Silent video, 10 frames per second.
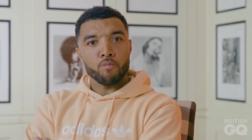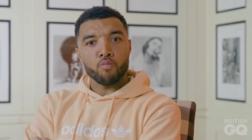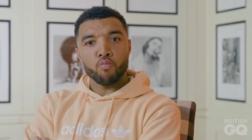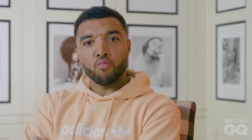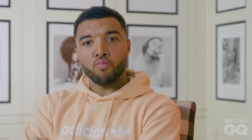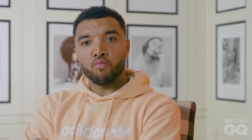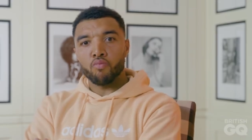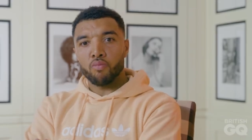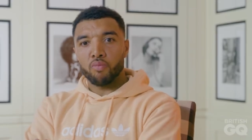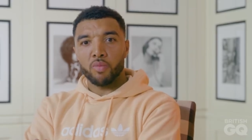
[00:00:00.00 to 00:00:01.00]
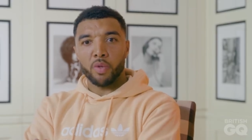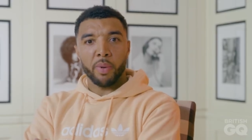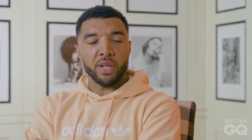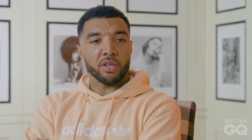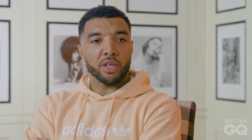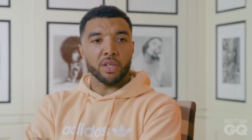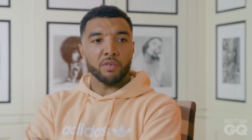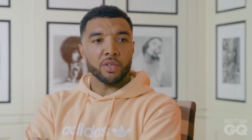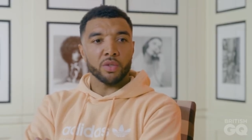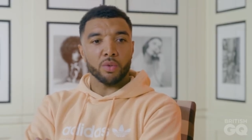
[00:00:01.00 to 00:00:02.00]
Depends on the
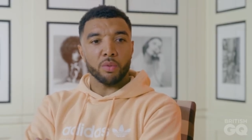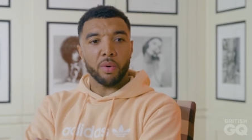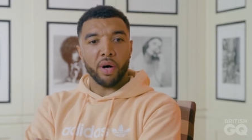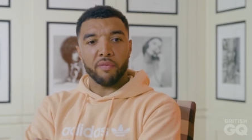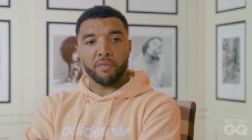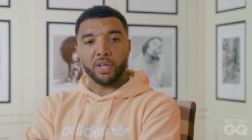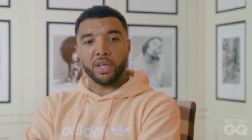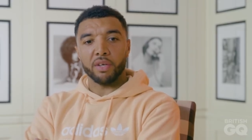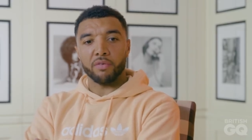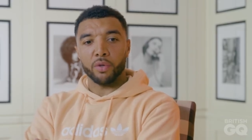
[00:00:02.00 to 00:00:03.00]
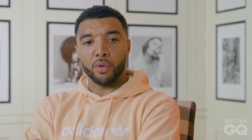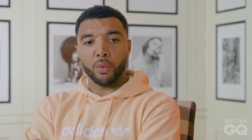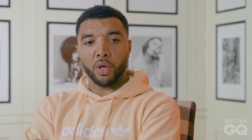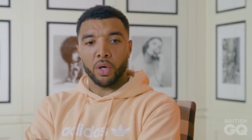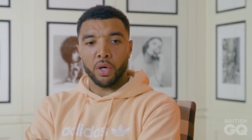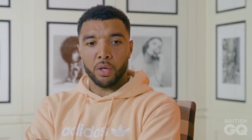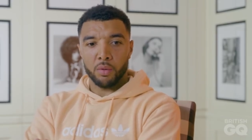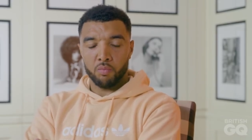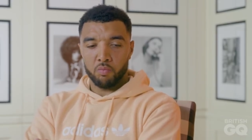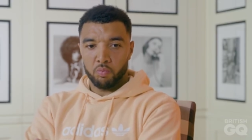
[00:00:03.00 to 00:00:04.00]
individual, but I think if you are
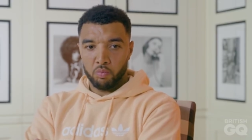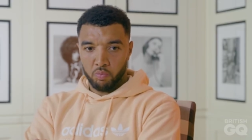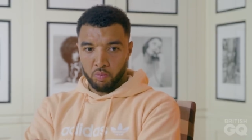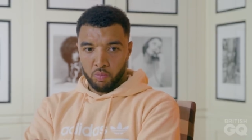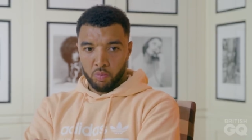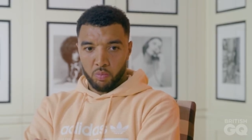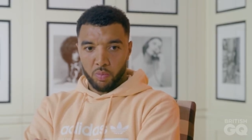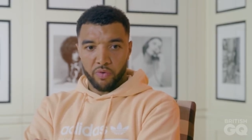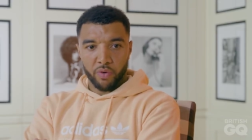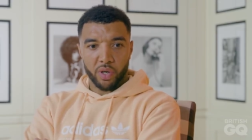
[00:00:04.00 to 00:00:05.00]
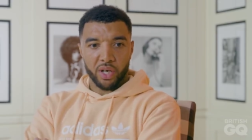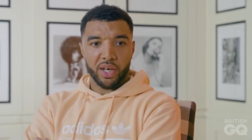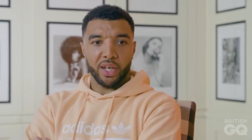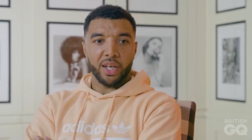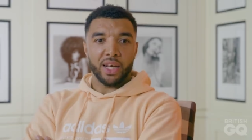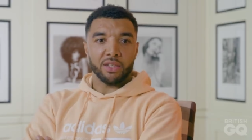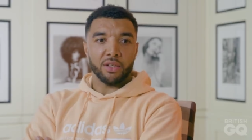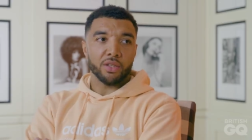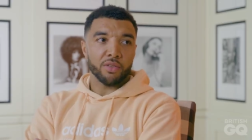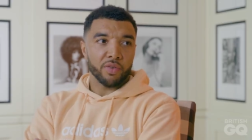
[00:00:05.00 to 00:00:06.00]
Eden
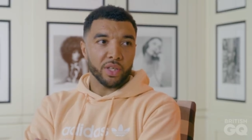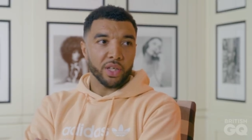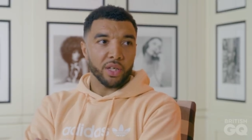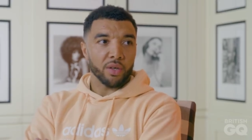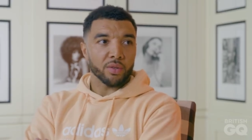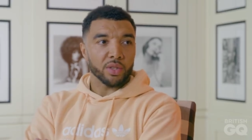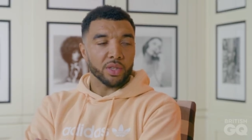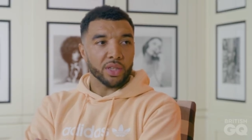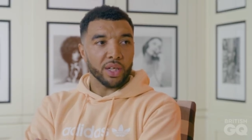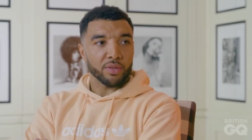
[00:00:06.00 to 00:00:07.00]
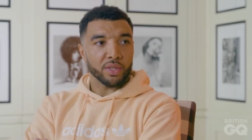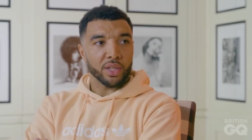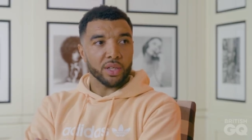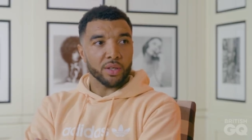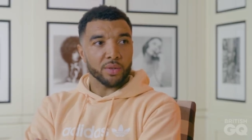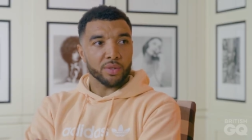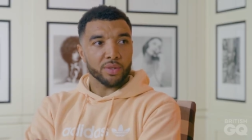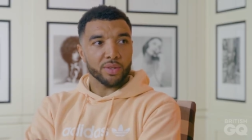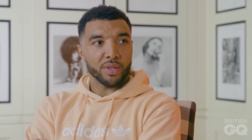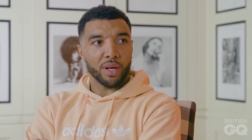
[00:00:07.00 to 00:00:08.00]
Hazard, do you think he goes into Chelsea and
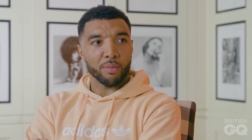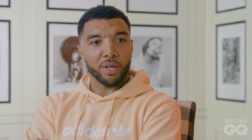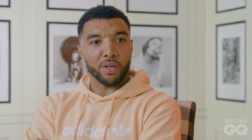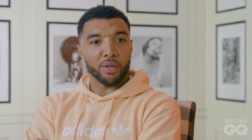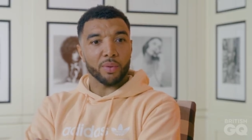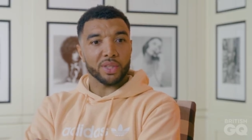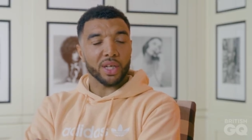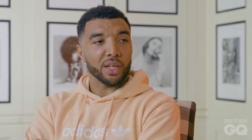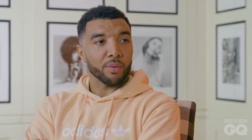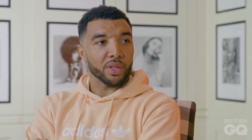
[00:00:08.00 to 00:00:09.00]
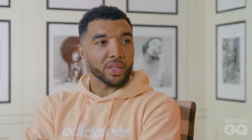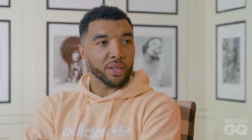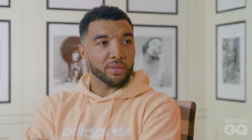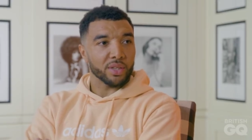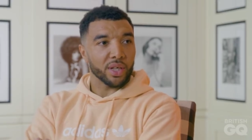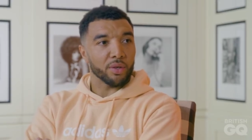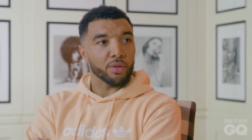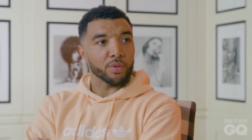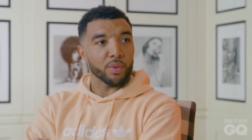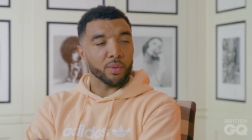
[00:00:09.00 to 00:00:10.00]
goes, I'm going to do exactly what Chelsea say or
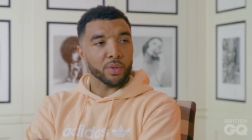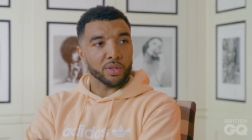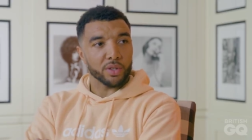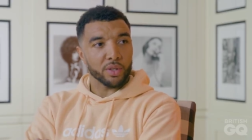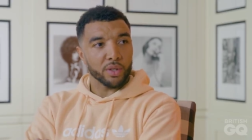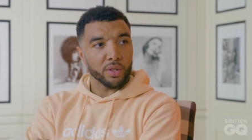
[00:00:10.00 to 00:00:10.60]
does what he wants to do?